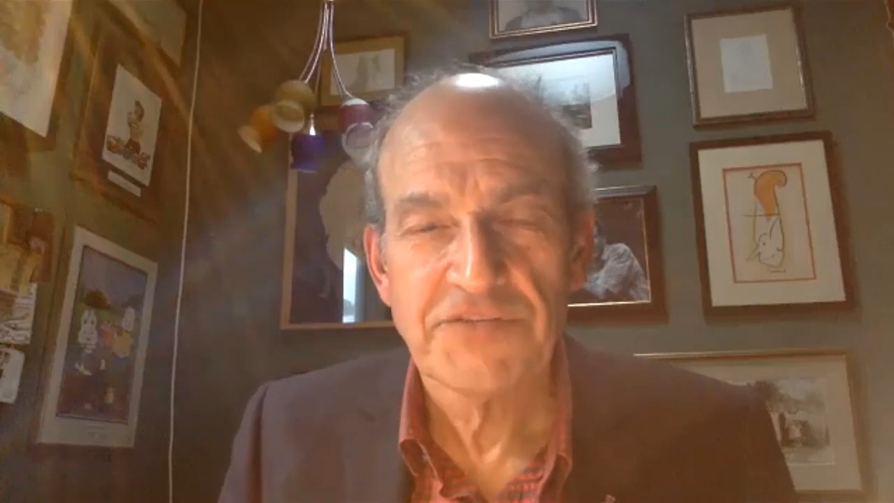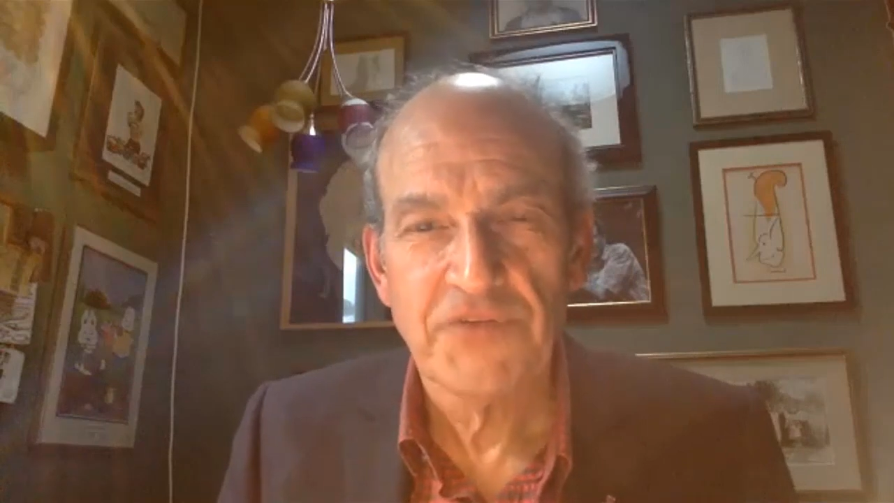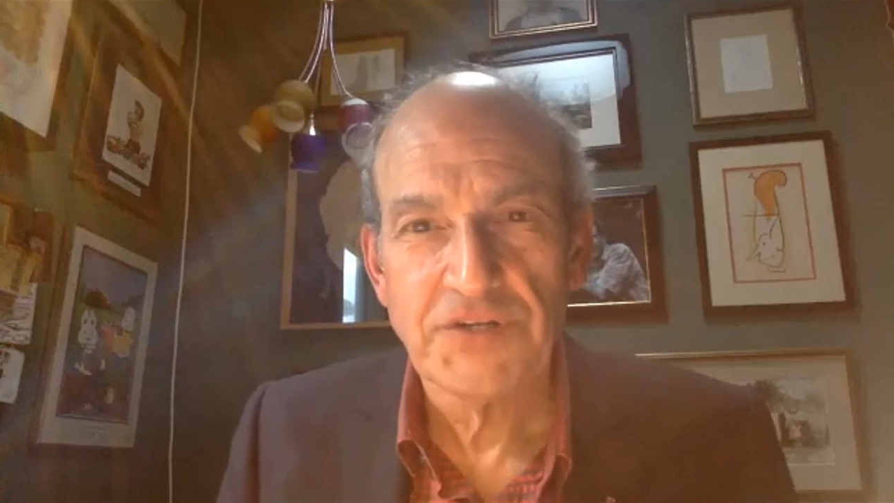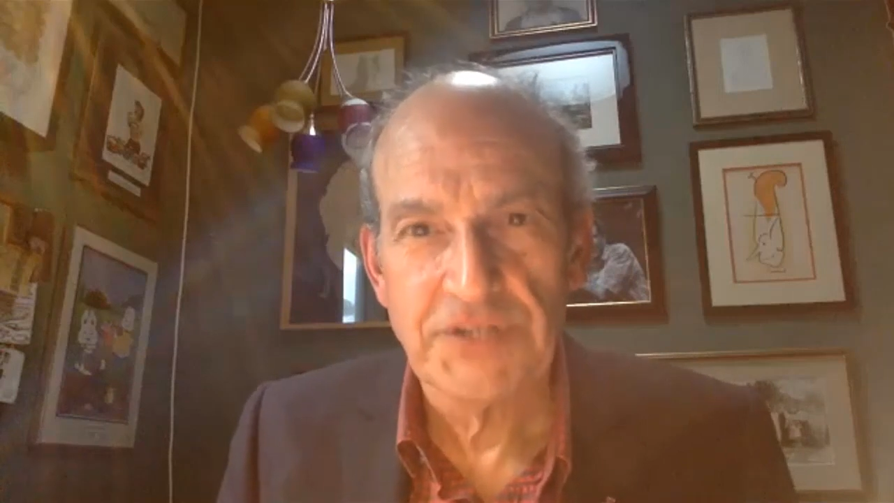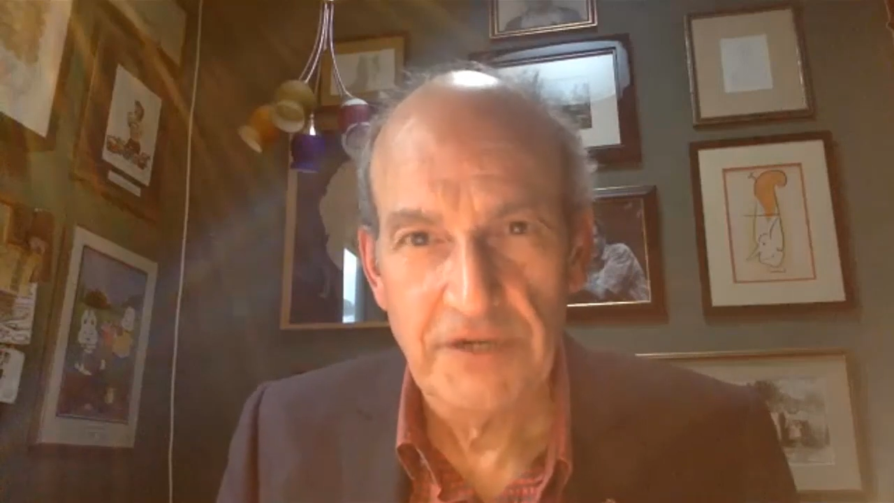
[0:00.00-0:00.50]

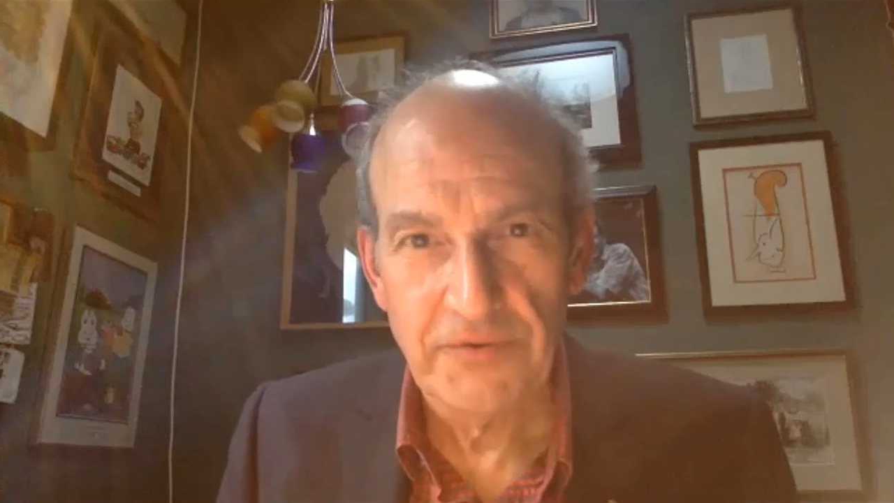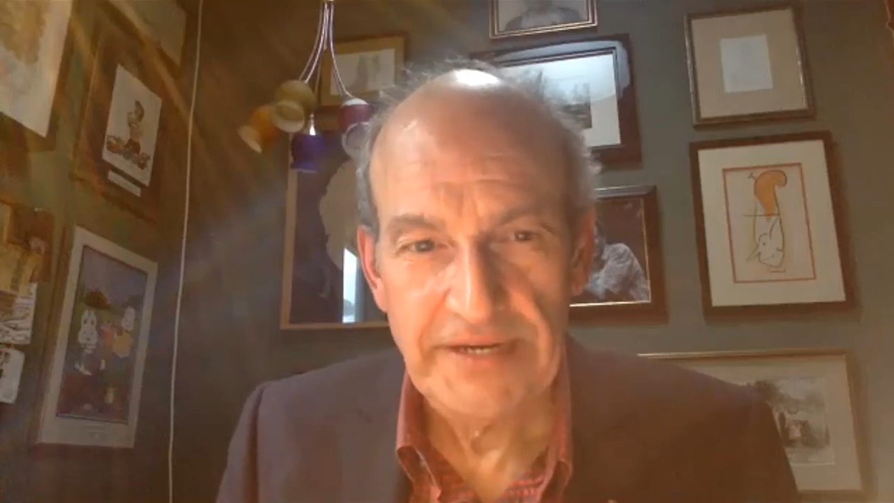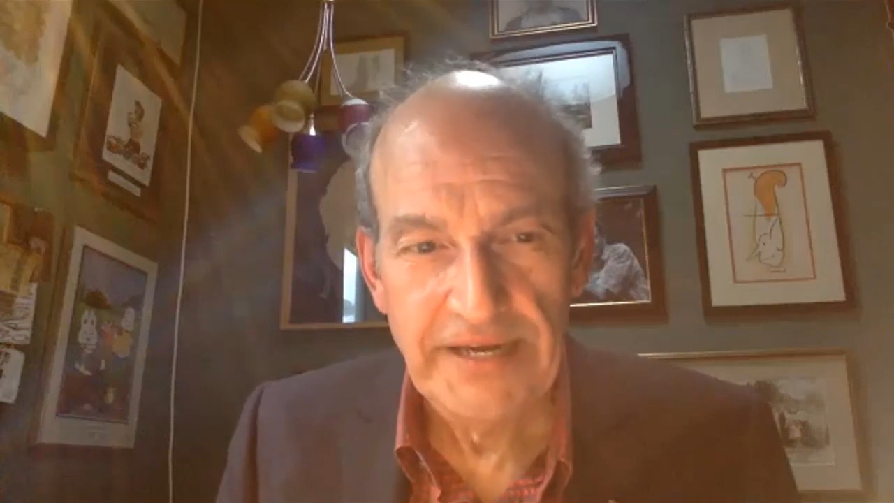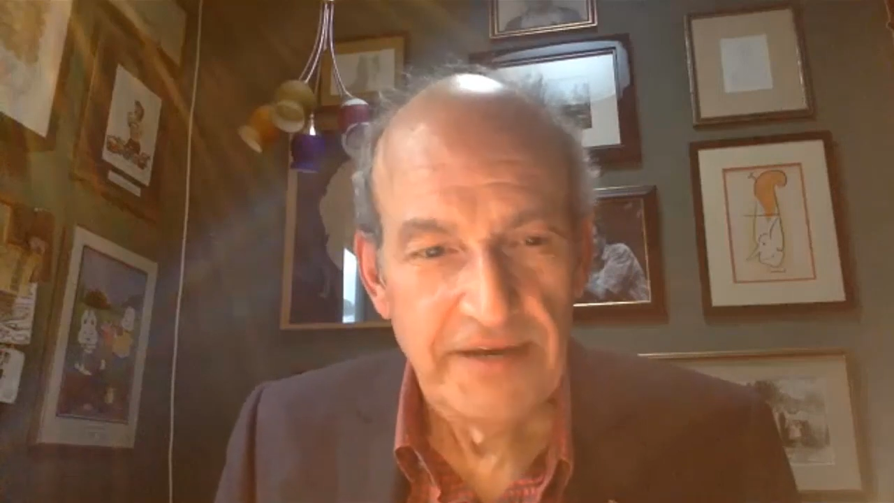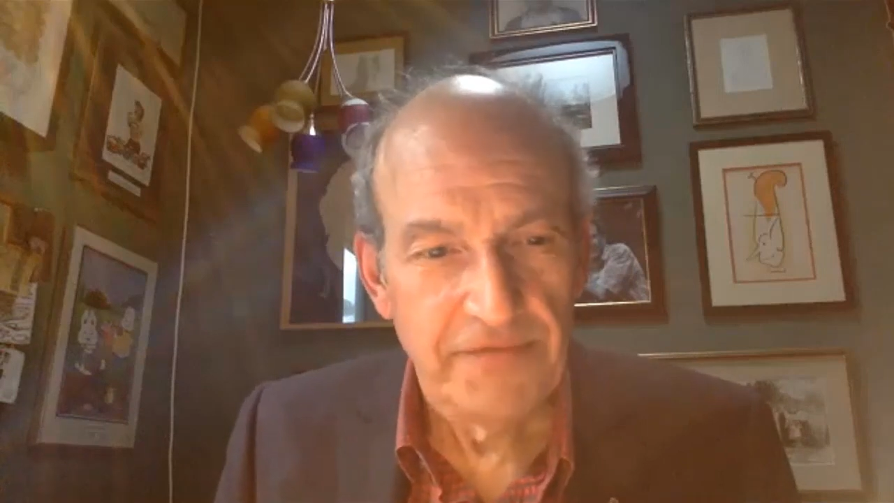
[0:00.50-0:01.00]
artillery,
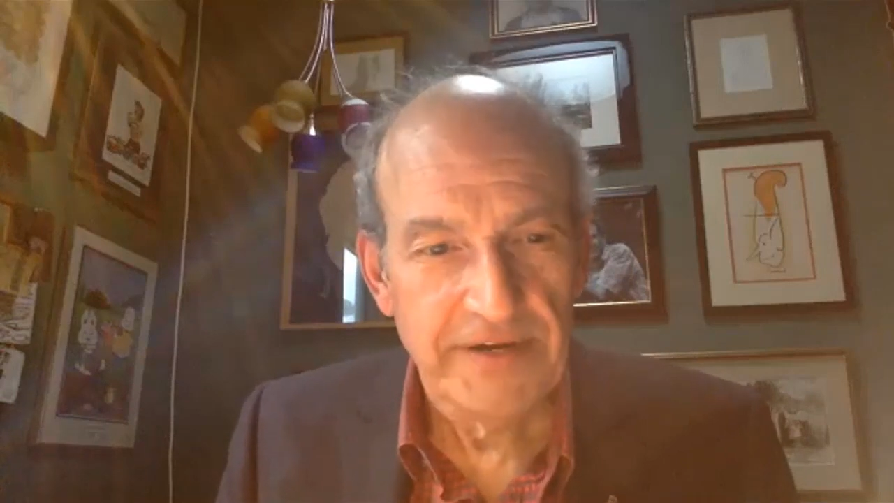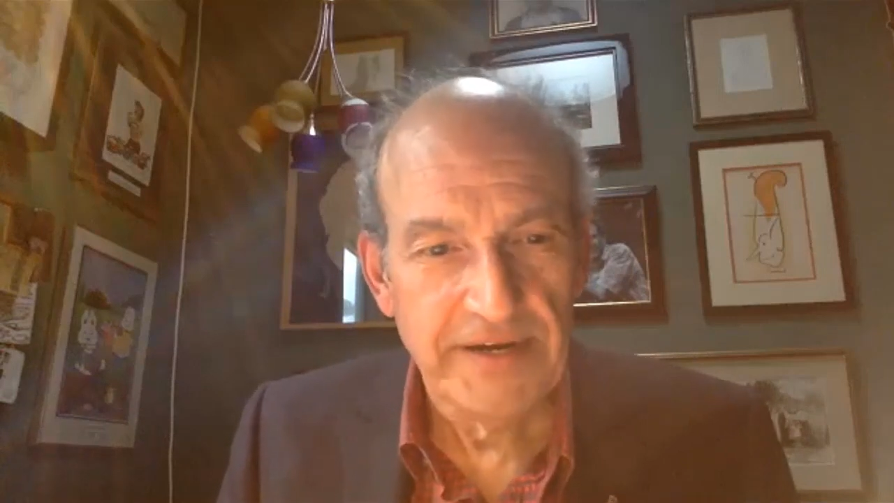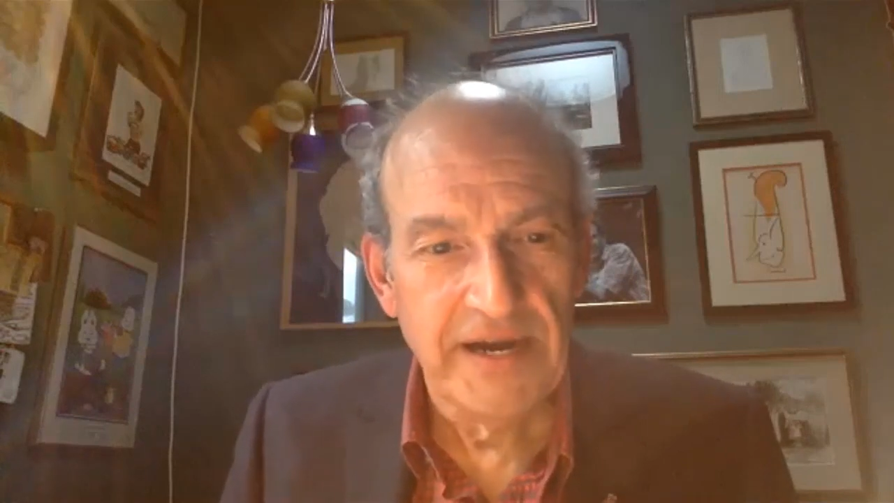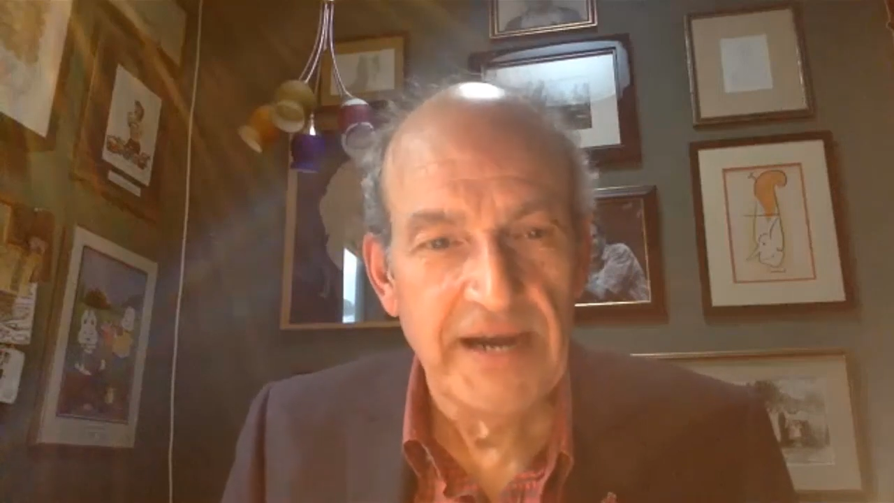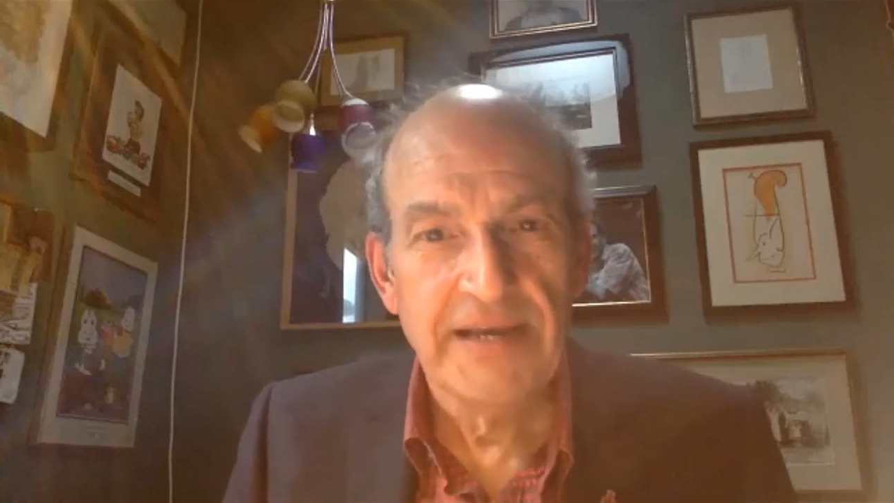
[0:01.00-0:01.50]
that a
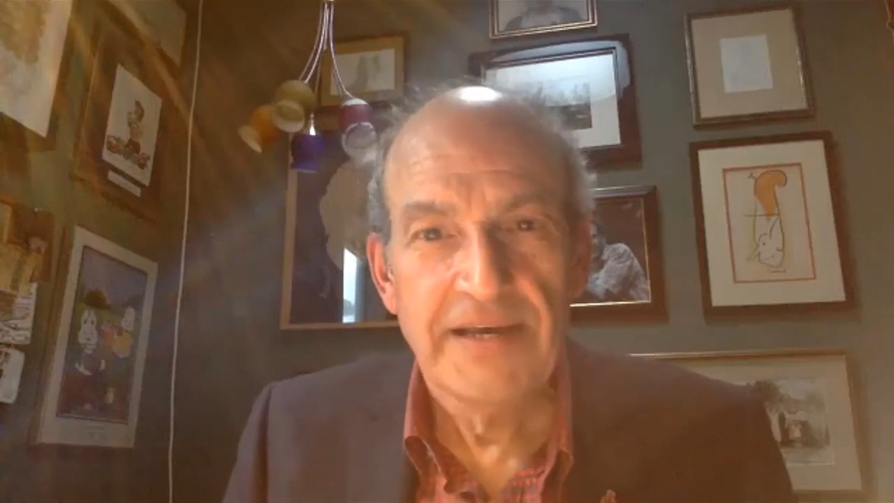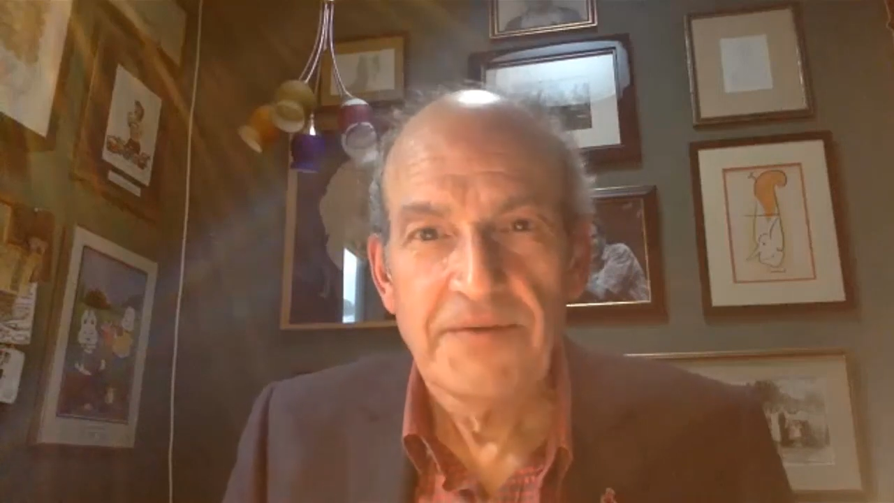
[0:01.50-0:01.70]
guy